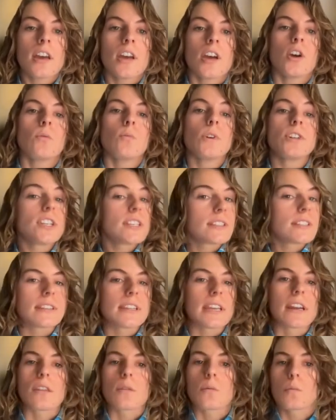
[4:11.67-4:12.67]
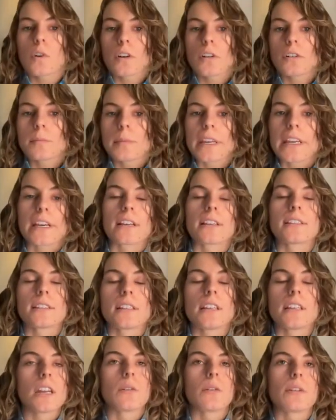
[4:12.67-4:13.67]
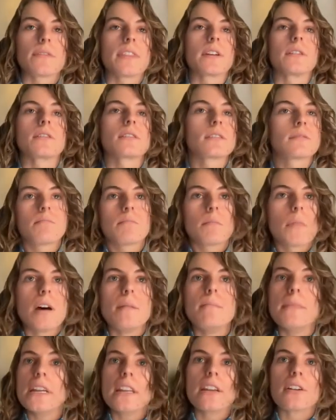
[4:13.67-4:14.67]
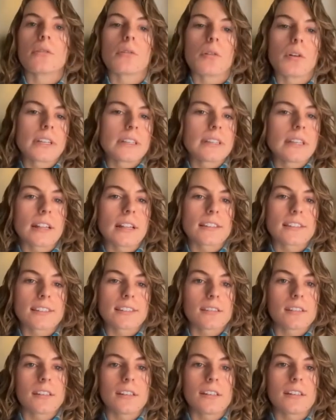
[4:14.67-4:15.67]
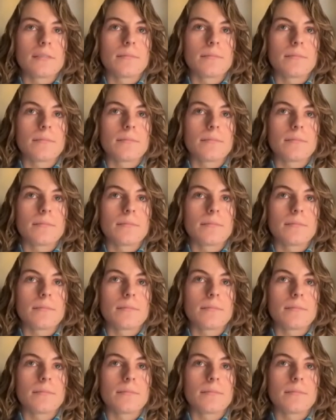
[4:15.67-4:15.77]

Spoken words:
which isn't the end of the world because, if there's a meteoroid that's